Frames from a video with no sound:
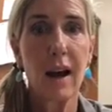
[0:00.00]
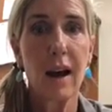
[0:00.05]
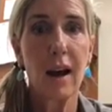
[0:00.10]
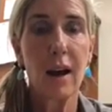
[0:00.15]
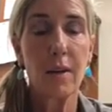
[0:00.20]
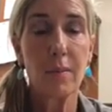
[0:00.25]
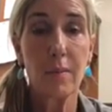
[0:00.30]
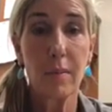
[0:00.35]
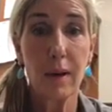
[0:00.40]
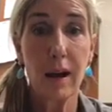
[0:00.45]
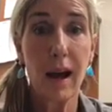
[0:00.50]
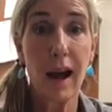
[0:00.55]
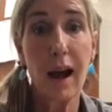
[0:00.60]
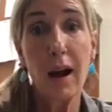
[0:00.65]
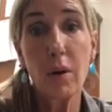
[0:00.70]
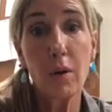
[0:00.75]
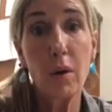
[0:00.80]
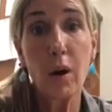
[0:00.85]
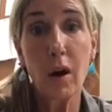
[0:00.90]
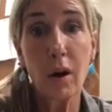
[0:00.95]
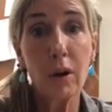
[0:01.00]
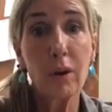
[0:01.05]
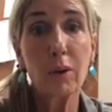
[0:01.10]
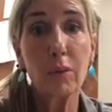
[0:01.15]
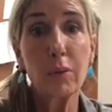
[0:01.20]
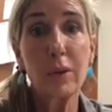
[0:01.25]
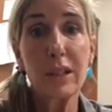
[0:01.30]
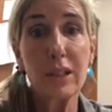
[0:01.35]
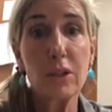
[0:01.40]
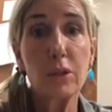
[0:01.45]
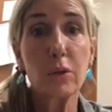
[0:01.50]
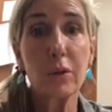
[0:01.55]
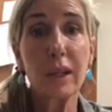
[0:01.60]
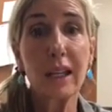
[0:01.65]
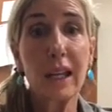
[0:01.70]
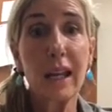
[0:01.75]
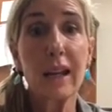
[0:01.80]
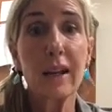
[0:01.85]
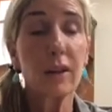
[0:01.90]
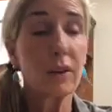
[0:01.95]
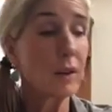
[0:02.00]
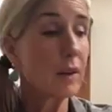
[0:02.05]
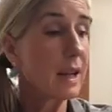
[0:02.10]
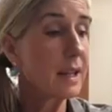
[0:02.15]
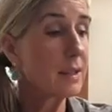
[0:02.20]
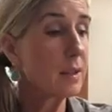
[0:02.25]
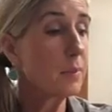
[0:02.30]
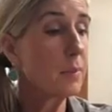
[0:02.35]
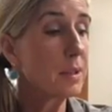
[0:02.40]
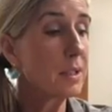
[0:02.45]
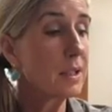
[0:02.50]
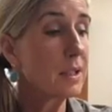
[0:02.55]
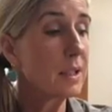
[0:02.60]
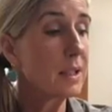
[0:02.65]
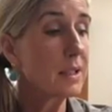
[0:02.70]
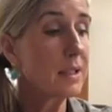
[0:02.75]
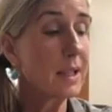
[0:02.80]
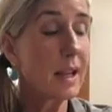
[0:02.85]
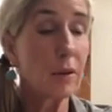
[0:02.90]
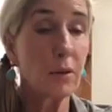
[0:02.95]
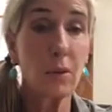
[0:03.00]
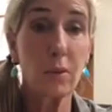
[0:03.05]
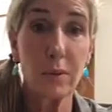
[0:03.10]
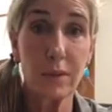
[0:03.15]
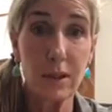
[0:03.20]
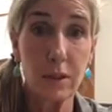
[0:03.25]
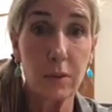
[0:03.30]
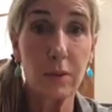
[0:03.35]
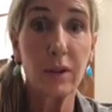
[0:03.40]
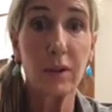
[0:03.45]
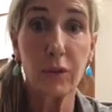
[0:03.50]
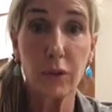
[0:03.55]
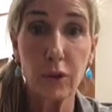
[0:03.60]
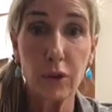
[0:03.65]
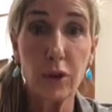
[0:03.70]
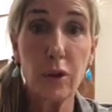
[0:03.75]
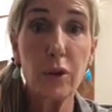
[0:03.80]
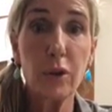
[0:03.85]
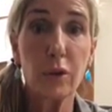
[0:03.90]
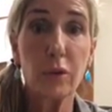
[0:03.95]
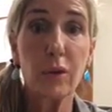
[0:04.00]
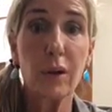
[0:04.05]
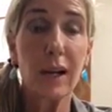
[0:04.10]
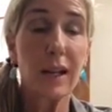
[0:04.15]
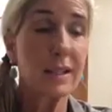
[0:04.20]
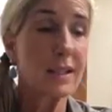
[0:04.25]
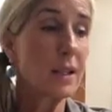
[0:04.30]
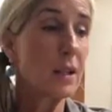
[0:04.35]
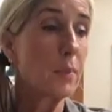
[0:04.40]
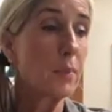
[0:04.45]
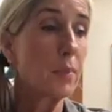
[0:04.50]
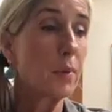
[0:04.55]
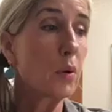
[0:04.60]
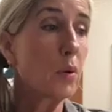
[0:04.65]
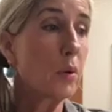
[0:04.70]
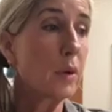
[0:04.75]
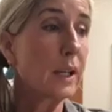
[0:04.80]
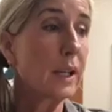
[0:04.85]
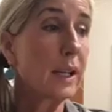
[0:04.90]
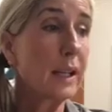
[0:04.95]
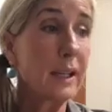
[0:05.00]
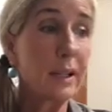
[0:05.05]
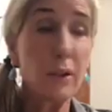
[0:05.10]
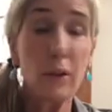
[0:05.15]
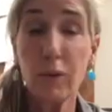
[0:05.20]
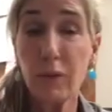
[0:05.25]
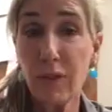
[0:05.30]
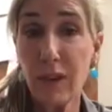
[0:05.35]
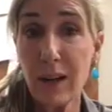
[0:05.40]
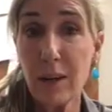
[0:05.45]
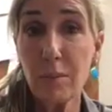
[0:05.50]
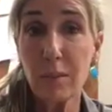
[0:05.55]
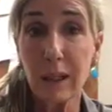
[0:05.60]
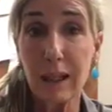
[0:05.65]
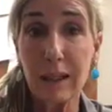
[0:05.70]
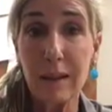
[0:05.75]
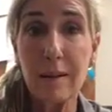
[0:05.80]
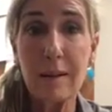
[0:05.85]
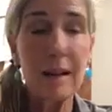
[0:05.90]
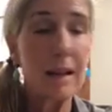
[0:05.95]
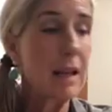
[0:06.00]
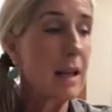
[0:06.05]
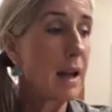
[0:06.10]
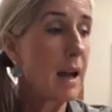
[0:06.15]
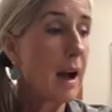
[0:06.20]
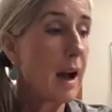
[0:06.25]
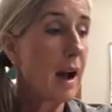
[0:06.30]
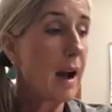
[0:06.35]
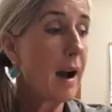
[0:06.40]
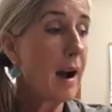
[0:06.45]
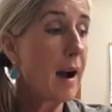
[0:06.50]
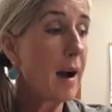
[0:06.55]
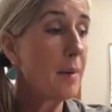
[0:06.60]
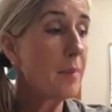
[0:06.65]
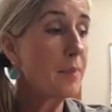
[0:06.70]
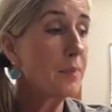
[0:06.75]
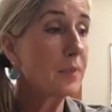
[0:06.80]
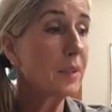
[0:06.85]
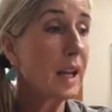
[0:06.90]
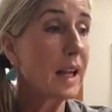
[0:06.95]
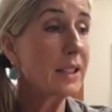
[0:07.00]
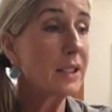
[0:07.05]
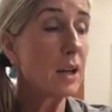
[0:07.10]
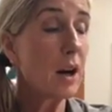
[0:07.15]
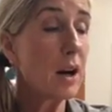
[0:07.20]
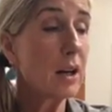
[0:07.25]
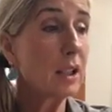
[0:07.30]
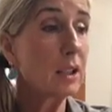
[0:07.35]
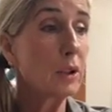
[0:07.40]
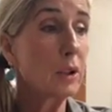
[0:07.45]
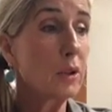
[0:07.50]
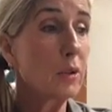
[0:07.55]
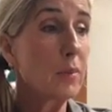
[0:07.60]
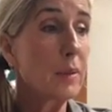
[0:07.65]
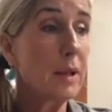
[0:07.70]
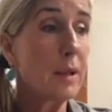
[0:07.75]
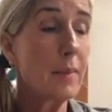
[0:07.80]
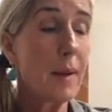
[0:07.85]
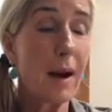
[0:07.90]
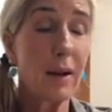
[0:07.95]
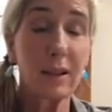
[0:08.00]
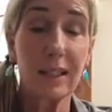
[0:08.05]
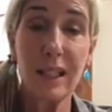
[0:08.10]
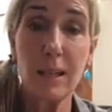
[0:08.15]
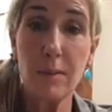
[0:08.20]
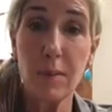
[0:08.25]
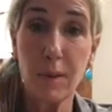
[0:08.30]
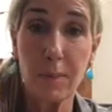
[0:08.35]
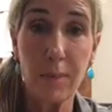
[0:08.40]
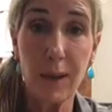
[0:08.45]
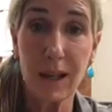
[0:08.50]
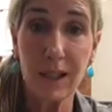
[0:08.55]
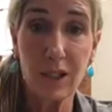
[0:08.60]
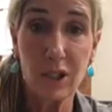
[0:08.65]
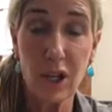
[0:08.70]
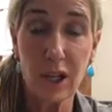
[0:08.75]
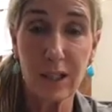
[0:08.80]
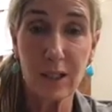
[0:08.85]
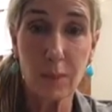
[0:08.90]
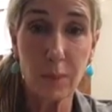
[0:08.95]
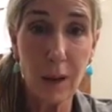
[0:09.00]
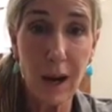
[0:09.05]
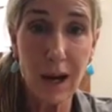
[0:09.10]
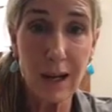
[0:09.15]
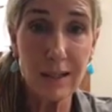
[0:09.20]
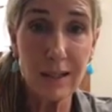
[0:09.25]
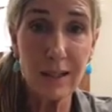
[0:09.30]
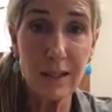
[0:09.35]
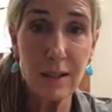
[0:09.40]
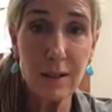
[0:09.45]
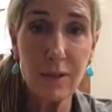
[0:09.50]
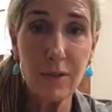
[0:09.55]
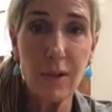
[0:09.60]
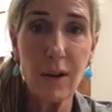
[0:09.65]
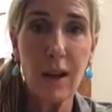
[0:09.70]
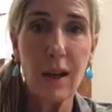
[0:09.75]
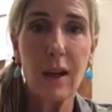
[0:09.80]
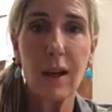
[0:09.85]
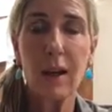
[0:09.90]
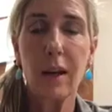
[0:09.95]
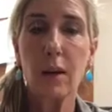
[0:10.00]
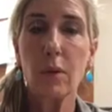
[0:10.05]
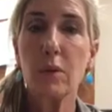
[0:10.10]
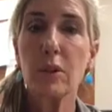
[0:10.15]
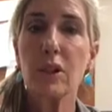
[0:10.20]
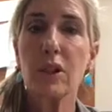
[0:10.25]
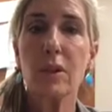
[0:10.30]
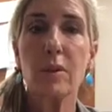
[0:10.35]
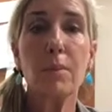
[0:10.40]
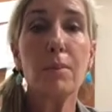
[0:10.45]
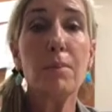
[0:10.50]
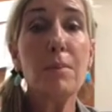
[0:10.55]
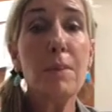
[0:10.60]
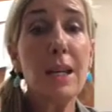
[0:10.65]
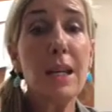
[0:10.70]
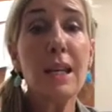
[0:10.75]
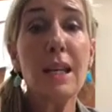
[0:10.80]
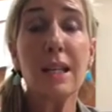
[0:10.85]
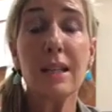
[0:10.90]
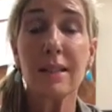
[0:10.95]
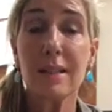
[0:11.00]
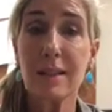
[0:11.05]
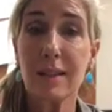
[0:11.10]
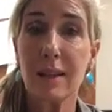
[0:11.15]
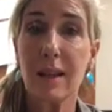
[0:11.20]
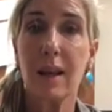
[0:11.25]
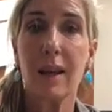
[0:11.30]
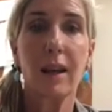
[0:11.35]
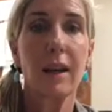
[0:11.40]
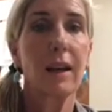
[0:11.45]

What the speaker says: how are we doing here as a business? How are we doing for you as an employee and your family? I talk a little bit about keeping paychecks positive, which means